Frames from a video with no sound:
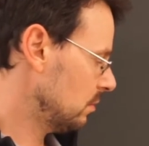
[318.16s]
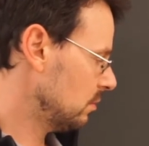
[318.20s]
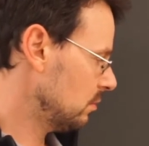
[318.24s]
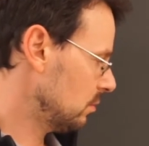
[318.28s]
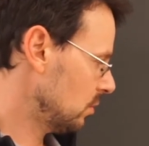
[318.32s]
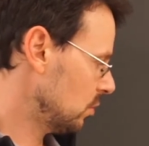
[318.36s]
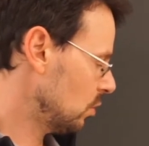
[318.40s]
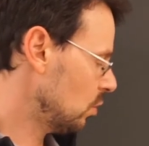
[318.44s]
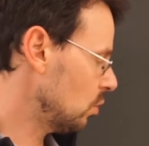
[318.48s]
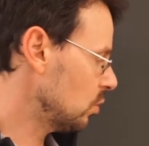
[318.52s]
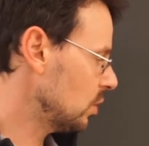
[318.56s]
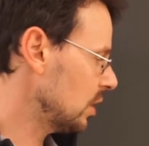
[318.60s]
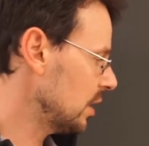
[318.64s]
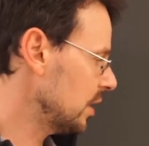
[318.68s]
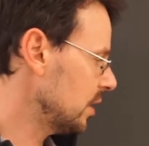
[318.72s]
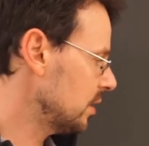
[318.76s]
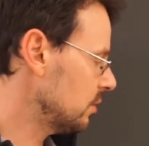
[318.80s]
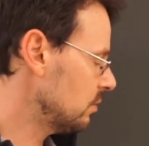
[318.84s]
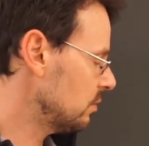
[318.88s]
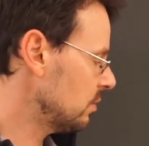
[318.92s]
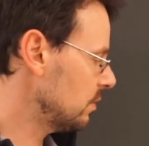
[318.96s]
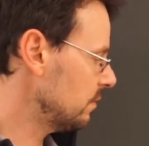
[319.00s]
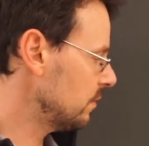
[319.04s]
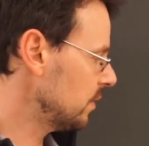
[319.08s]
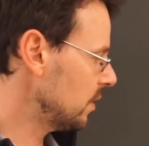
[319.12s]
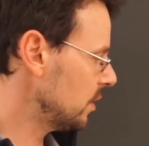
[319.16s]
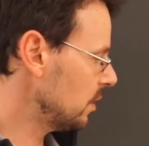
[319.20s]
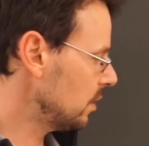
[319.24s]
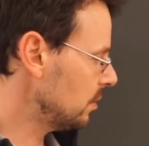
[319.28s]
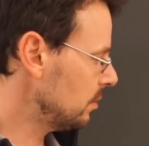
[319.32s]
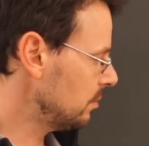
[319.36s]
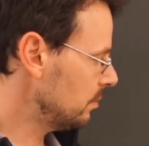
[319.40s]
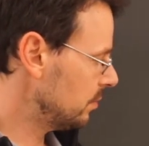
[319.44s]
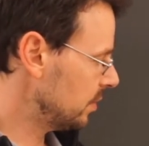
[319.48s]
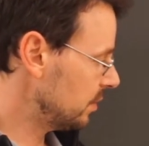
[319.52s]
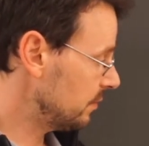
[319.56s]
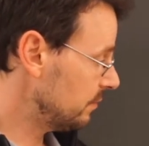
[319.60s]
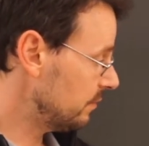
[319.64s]
totally trivial,
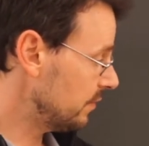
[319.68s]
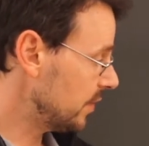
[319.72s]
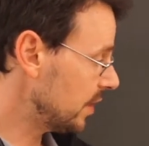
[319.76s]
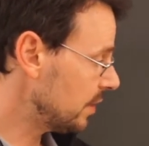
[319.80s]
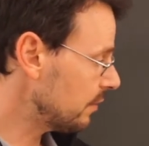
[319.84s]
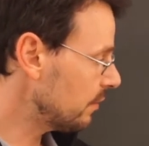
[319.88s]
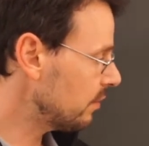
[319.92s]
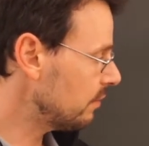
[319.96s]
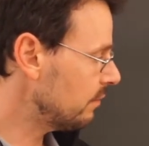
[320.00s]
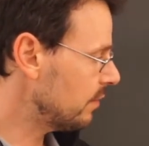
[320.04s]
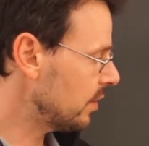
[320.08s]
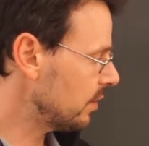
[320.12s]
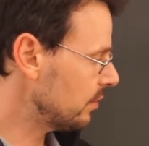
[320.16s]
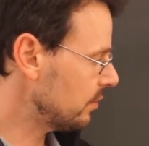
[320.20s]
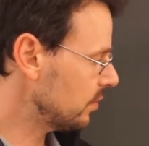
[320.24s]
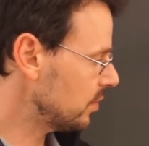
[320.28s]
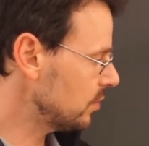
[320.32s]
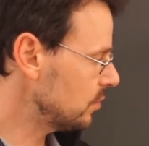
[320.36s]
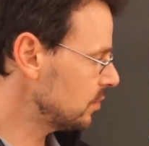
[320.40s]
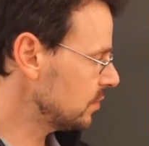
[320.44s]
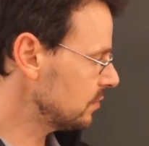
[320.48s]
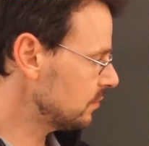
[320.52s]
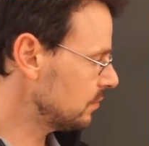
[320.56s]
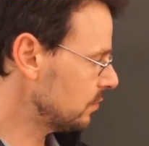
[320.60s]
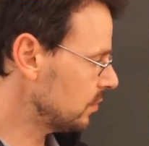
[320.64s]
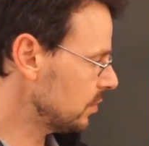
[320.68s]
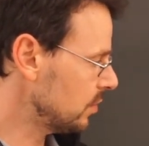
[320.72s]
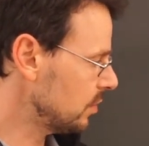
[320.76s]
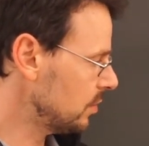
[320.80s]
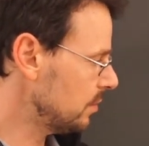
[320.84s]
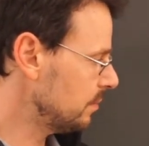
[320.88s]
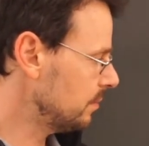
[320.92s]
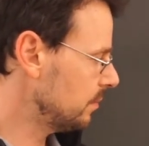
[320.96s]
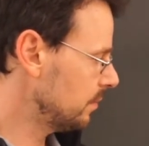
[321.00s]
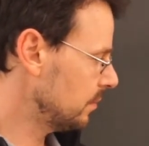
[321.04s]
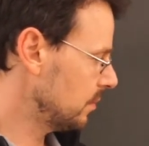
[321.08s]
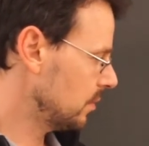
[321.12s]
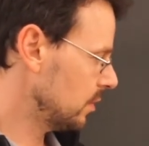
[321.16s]
but very, very useful
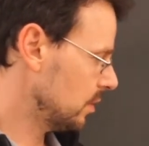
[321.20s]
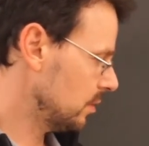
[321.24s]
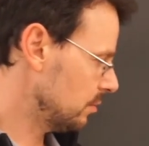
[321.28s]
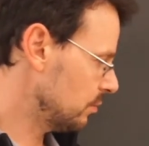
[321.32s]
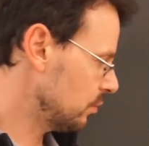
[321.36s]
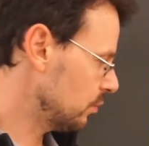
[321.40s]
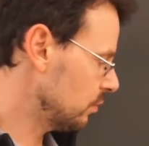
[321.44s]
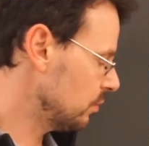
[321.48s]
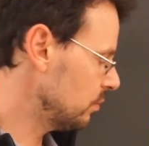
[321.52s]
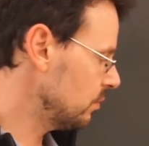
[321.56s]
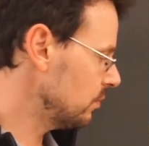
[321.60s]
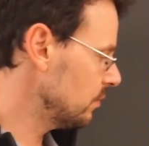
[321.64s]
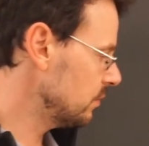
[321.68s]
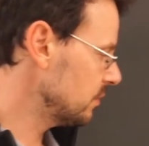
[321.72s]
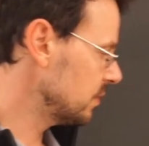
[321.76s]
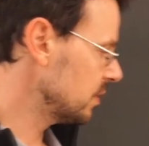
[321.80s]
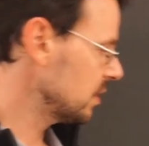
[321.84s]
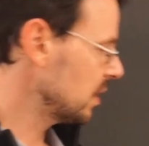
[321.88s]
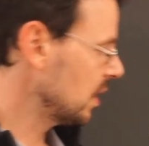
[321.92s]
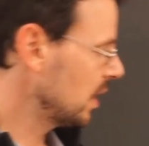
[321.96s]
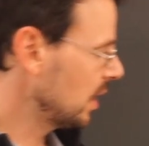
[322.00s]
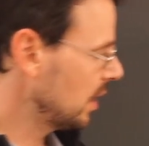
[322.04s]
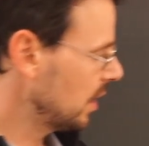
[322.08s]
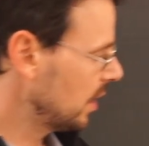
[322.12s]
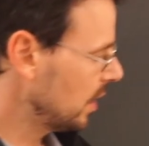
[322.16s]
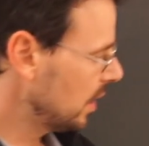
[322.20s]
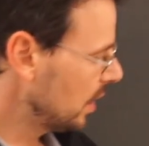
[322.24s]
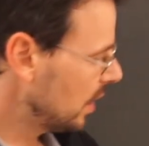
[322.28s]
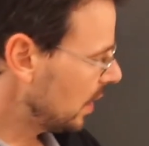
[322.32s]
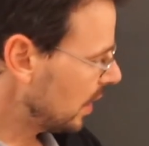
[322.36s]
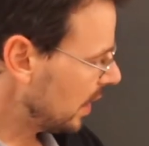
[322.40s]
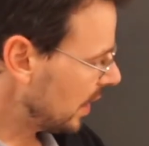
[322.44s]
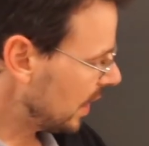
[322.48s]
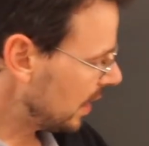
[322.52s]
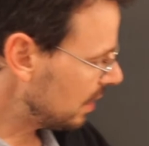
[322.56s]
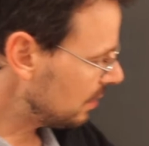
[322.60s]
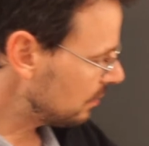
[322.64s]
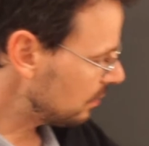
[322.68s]
in proofs.
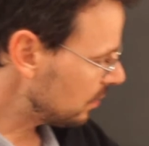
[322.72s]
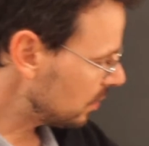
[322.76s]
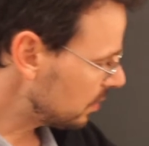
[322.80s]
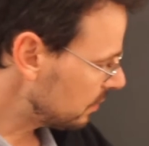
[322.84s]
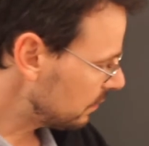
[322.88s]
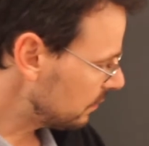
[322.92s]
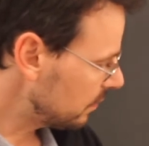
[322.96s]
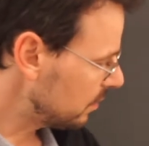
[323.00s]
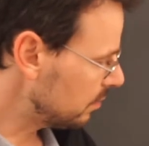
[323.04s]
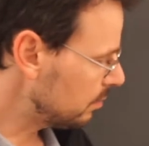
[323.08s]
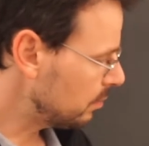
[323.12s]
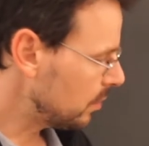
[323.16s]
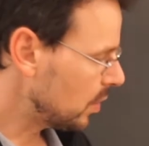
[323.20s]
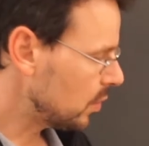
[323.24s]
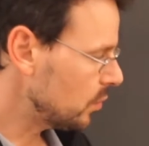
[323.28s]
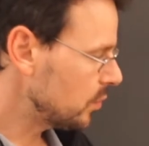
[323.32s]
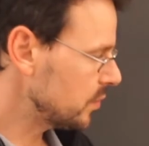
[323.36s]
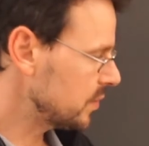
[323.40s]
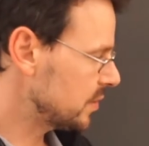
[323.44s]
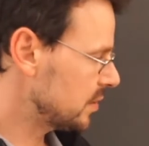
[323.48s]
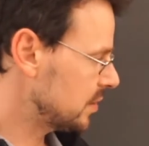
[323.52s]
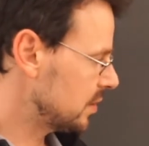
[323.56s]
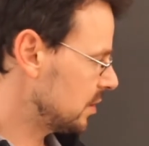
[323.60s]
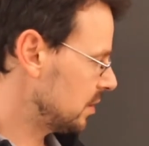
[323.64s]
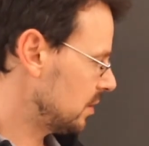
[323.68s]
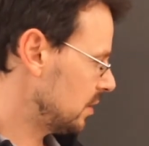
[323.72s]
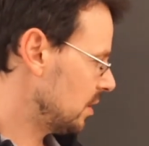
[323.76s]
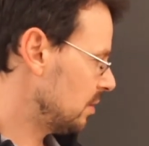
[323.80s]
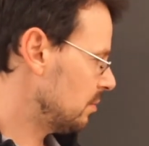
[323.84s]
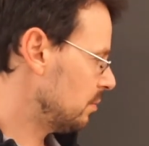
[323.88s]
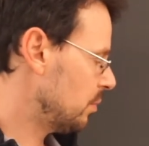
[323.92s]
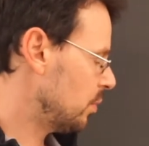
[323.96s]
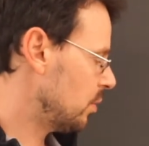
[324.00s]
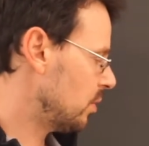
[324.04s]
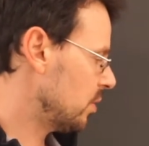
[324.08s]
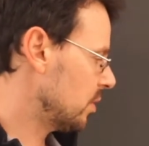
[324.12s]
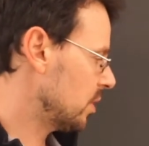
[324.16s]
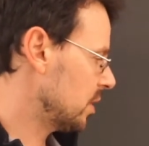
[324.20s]
And one of the most
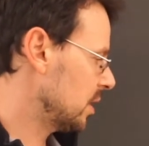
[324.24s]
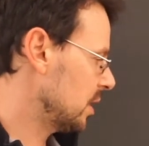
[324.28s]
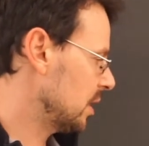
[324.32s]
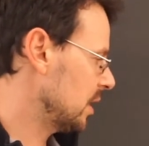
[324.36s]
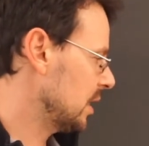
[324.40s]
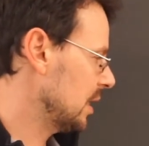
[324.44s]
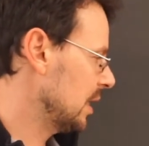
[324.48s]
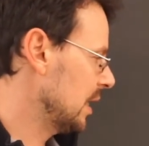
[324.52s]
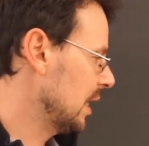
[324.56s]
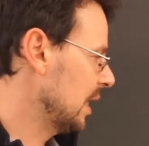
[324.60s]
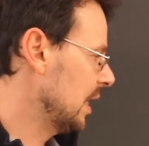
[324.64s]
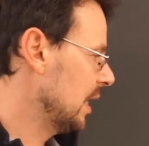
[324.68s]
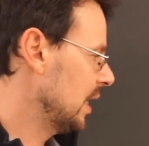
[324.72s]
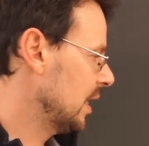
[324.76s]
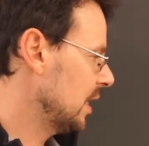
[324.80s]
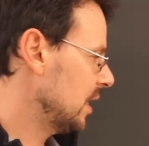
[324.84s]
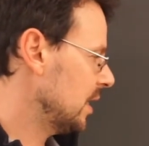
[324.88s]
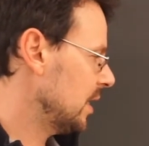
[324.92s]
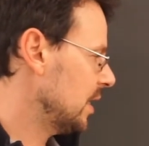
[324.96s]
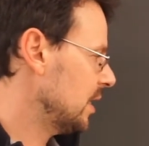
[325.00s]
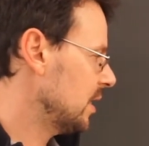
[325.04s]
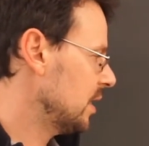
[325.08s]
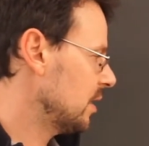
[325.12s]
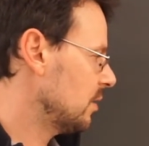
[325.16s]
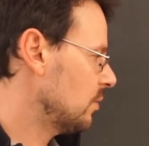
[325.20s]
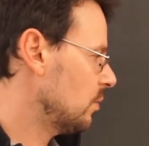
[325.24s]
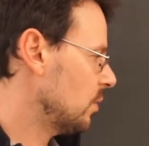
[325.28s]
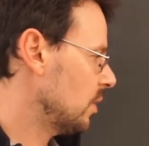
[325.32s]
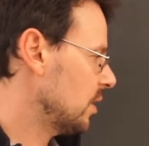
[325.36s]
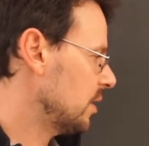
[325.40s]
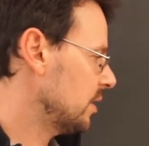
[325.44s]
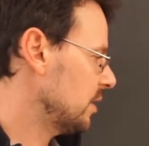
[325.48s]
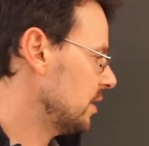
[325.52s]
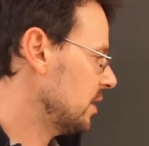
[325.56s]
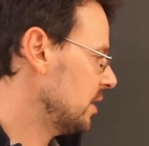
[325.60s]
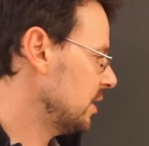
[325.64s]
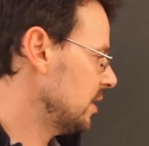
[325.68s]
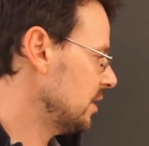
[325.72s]
important
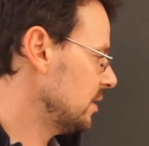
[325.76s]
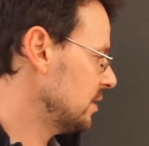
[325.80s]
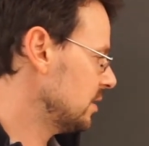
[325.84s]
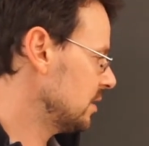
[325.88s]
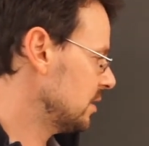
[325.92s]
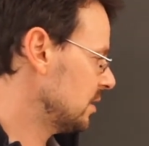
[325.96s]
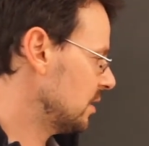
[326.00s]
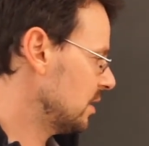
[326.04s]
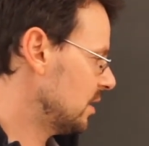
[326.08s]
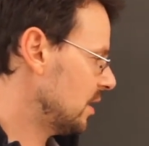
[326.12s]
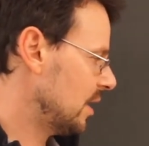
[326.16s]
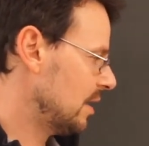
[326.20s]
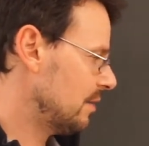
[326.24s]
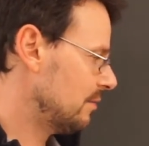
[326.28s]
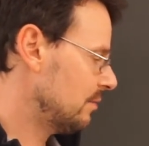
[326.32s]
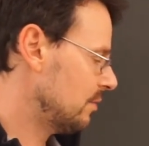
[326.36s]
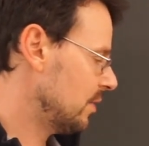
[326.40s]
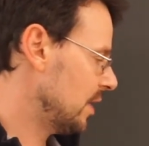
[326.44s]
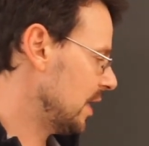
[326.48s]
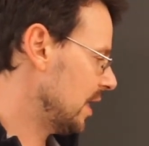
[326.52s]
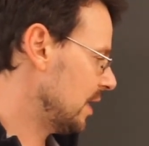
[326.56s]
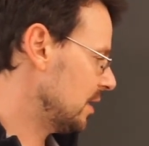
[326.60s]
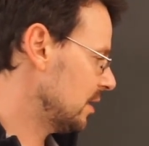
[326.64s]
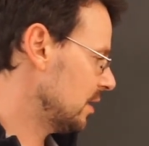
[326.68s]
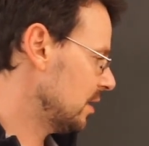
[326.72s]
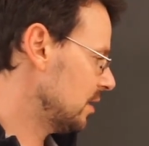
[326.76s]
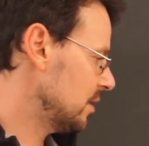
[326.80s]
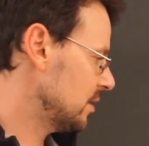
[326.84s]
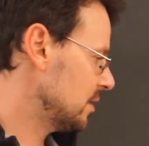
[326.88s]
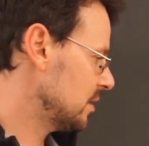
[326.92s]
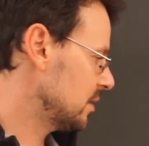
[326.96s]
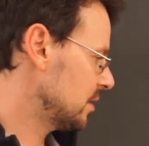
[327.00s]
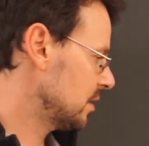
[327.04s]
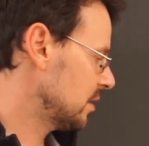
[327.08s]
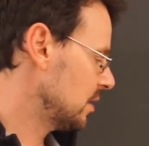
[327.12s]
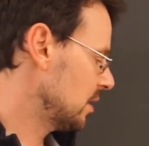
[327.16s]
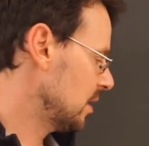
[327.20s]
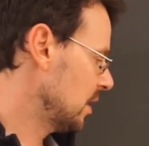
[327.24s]
inequalities that every
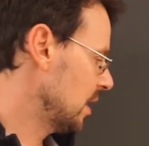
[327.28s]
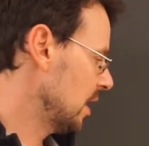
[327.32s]
analyst